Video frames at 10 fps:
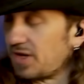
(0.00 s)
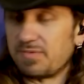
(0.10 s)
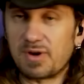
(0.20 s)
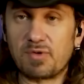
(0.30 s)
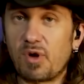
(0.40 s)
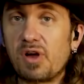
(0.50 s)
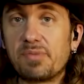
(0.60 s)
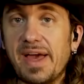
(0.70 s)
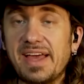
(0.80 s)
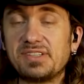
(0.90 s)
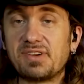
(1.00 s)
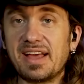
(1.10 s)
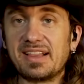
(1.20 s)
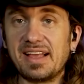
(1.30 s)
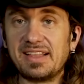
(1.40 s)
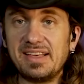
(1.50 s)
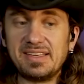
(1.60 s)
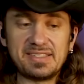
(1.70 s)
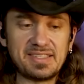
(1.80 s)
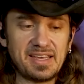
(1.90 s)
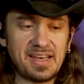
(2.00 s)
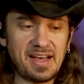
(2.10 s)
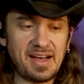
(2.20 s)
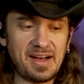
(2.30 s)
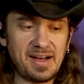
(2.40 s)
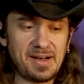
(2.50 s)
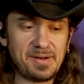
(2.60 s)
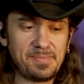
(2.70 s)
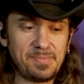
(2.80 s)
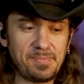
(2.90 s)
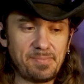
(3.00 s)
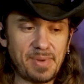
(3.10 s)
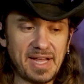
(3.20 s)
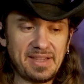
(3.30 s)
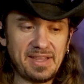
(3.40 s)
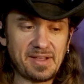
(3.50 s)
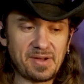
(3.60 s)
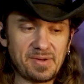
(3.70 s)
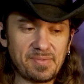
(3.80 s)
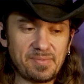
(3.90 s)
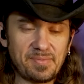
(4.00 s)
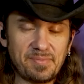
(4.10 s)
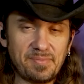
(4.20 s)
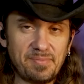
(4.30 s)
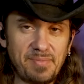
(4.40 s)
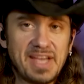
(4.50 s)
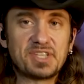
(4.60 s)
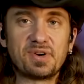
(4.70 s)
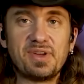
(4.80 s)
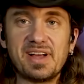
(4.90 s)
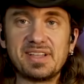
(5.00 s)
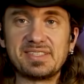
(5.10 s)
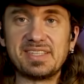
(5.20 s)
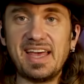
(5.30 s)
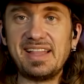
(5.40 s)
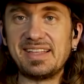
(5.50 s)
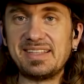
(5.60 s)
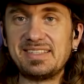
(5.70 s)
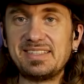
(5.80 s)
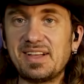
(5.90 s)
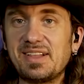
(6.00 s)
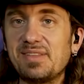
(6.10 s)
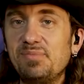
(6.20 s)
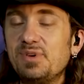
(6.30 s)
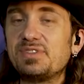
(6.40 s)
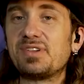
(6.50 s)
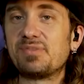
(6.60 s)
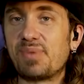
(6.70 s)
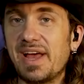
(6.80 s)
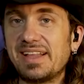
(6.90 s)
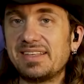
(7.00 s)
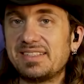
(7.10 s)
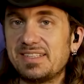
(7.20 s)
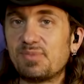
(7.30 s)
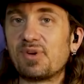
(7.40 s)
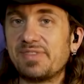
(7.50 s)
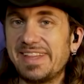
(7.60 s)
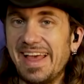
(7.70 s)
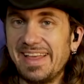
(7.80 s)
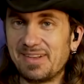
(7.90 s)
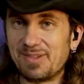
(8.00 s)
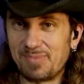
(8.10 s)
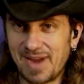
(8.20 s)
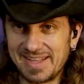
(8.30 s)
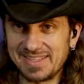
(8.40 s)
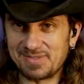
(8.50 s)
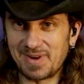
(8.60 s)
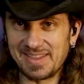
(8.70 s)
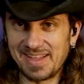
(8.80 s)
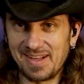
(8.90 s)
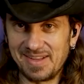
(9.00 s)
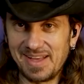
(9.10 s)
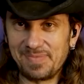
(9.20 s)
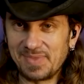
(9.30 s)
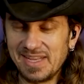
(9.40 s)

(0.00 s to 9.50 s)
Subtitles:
over rock backing track like this. But you know, make sure you understand that this is not musical practice, it's more of a technical practice right now. Yeah.